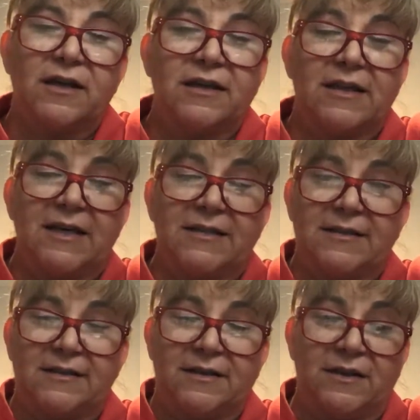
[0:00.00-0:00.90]
This
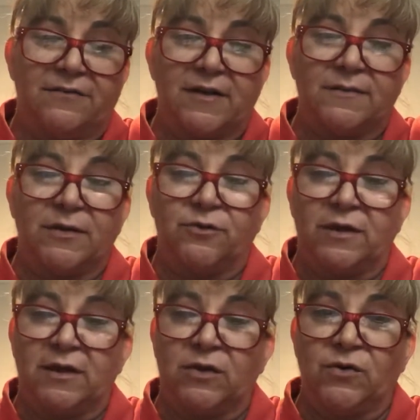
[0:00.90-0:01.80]
is the difference
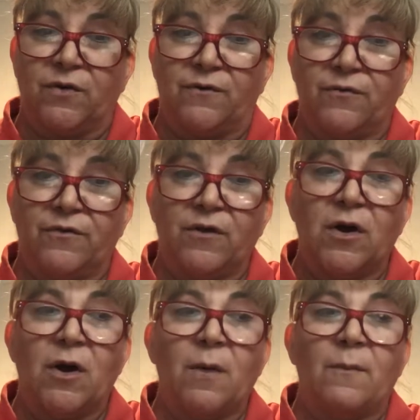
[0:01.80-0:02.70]
between the two of
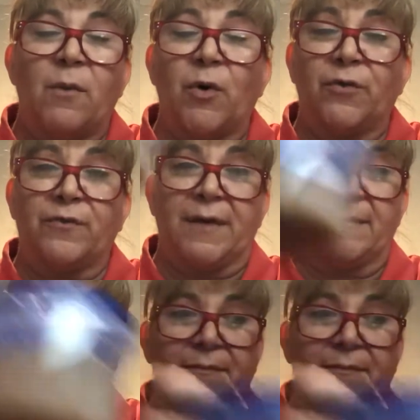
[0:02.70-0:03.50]
both of them.